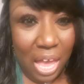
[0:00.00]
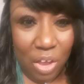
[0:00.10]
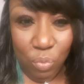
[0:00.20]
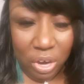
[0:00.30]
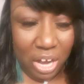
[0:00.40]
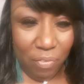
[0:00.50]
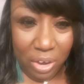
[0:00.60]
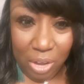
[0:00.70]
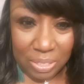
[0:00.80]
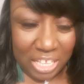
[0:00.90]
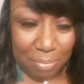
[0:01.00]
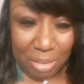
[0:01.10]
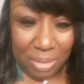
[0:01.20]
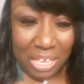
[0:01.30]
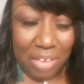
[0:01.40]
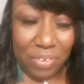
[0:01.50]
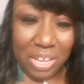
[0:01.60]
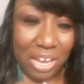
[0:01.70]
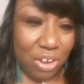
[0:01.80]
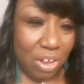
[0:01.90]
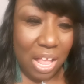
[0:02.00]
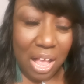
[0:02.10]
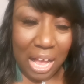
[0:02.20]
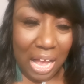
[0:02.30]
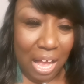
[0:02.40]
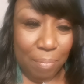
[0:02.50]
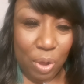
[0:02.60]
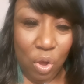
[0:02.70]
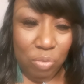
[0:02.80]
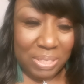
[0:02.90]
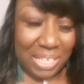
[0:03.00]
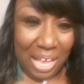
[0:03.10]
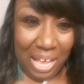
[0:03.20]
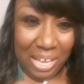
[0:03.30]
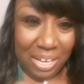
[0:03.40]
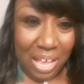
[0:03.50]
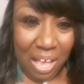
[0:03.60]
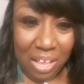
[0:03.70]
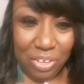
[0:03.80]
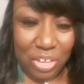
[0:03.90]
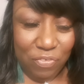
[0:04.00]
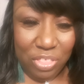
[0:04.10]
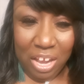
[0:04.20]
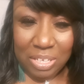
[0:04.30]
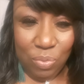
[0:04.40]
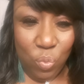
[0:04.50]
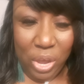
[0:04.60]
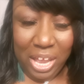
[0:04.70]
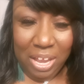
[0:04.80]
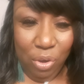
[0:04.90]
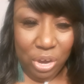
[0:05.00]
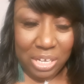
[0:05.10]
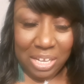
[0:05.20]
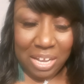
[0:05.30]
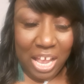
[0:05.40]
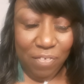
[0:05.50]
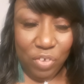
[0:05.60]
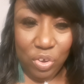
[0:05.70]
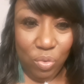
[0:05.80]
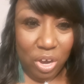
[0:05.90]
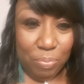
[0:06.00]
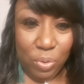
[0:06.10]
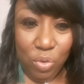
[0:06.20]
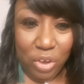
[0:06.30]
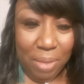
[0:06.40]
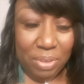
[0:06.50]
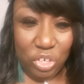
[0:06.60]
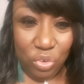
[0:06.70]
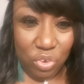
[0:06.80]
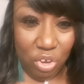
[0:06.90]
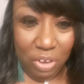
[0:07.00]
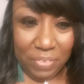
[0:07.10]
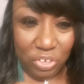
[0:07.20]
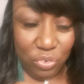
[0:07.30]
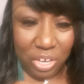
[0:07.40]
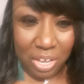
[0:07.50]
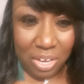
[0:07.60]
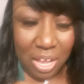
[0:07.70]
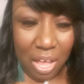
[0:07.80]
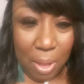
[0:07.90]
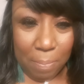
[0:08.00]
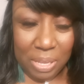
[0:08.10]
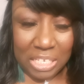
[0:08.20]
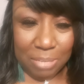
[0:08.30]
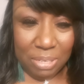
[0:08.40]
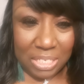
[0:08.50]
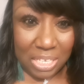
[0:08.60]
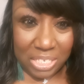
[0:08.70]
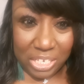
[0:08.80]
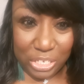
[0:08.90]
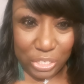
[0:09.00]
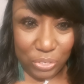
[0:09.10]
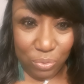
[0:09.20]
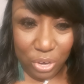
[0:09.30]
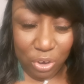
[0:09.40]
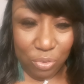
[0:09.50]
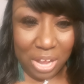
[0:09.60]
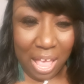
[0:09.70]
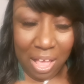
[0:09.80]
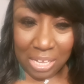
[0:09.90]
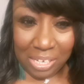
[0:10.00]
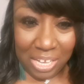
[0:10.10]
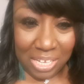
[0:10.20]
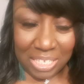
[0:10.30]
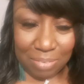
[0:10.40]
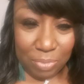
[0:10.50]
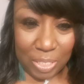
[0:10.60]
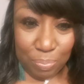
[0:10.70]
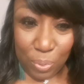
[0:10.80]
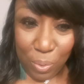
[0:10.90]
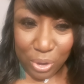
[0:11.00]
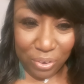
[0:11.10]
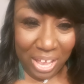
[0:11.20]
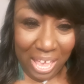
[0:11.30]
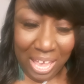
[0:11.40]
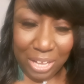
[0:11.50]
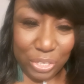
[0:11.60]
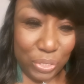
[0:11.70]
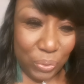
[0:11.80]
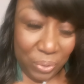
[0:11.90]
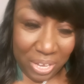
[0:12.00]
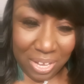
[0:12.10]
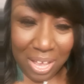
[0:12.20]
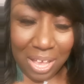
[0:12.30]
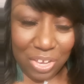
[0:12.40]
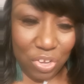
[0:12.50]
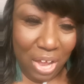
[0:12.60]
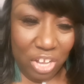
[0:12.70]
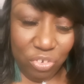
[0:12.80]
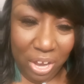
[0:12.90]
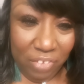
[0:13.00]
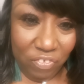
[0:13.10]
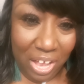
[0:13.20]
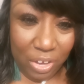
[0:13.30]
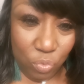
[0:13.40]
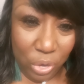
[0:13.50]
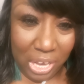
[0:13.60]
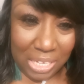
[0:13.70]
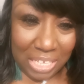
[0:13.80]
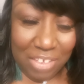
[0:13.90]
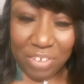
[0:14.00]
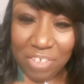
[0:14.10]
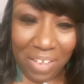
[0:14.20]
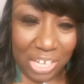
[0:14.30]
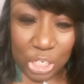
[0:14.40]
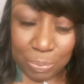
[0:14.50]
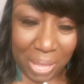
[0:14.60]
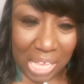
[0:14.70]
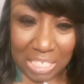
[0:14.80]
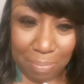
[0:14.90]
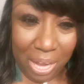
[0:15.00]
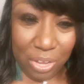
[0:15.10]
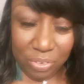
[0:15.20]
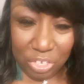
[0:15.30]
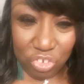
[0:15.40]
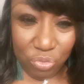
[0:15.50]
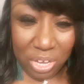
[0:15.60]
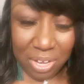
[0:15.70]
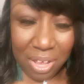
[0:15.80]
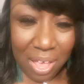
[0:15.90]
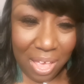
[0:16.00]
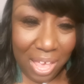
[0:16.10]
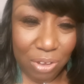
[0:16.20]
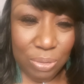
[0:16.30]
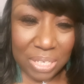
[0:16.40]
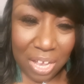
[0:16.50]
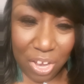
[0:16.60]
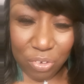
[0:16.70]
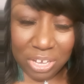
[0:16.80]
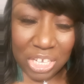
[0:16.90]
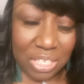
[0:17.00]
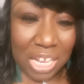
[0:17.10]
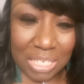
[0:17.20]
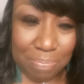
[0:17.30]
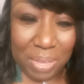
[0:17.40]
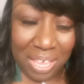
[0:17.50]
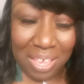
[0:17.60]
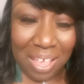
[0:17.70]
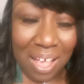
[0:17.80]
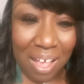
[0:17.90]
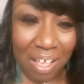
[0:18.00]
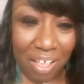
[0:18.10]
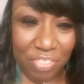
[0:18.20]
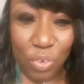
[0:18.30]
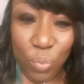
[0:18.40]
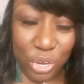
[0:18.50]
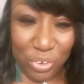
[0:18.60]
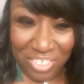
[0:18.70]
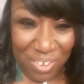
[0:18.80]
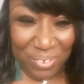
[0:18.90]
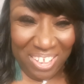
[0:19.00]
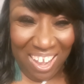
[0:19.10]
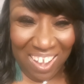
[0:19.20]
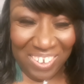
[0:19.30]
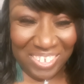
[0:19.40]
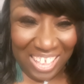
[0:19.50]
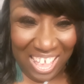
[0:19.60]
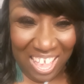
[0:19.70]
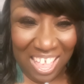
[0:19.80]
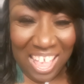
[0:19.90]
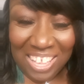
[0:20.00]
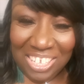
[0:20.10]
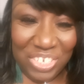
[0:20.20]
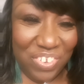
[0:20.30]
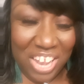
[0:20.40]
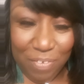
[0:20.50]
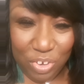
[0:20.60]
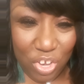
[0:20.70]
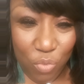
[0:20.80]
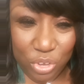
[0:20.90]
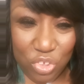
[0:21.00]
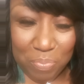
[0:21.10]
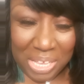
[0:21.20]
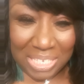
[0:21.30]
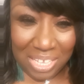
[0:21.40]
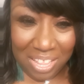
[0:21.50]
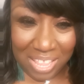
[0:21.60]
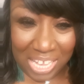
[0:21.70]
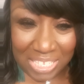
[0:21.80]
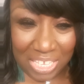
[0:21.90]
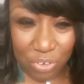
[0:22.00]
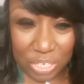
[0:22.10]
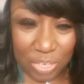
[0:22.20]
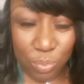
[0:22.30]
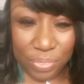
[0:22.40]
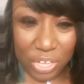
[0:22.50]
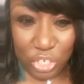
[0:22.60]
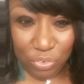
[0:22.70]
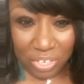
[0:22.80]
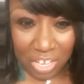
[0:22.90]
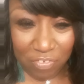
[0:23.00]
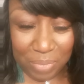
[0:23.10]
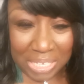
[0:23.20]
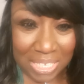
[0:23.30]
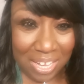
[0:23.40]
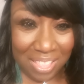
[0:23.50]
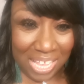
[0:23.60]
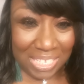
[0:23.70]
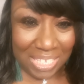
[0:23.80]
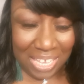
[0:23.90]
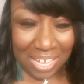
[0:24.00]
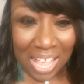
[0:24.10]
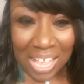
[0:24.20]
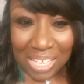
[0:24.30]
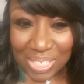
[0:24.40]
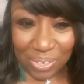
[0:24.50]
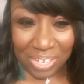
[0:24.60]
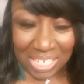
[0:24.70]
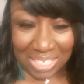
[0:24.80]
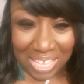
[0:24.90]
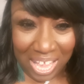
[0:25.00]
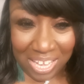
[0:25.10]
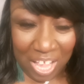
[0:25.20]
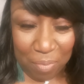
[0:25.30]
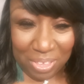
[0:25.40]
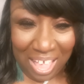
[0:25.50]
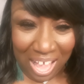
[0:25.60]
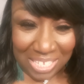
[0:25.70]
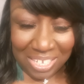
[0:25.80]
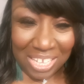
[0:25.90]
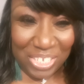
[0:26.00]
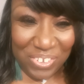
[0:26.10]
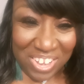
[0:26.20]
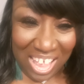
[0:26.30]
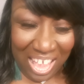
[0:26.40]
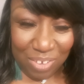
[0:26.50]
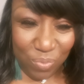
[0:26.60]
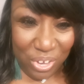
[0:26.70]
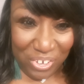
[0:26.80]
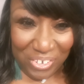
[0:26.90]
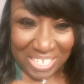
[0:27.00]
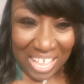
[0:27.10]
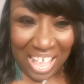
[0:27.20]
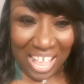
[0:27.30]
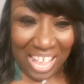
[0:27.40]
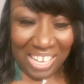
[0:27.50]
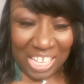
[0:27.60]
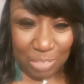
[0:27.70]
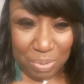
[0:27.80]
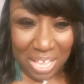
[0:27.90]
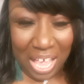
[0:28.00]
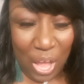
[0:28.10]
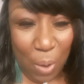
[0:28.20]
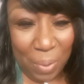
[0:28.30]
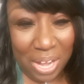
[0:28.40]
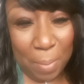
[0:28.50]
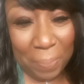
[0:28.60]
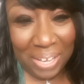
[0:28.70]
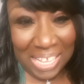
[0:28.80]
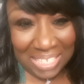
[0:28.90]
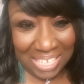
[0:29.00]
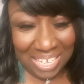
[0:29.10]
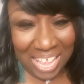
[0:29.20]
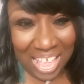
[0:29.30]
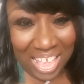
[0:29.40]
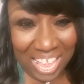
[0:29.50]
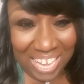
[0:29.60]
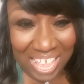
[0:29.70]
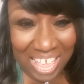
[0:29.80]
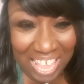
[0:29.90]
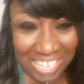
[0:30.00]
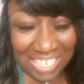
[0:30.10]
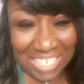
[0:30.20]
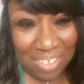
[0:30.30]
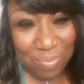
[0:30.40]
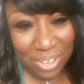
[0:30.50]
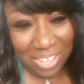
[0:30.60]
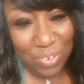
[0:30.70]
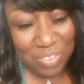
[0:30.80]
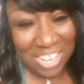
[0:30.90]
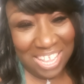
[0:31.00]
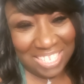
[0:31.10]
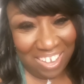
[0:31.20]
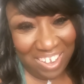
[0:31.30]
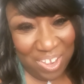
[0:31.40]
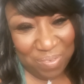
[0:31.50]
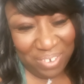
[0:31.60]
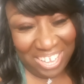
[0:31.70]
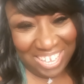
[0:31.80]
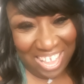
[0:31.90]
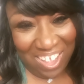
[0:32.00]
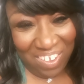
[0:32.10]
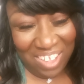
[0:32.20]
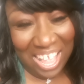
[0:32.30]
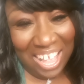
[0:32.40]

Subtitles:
And wherever else they may be, even here, homeside, if there's a way or an effort or a program that you know of that you can be some assistance to or lend some support or aid, do it. You know, I try to find ways, even if I just pass somebody on the street and who's hungry, just let's be the winners that we are, okay? Because you never know when you may sit in that seat or someone that you love may sit in that seat. So let's stand up, guys, and let's unite, winners, and let's be a help and a blessing and an aid to someone who needs our help right now.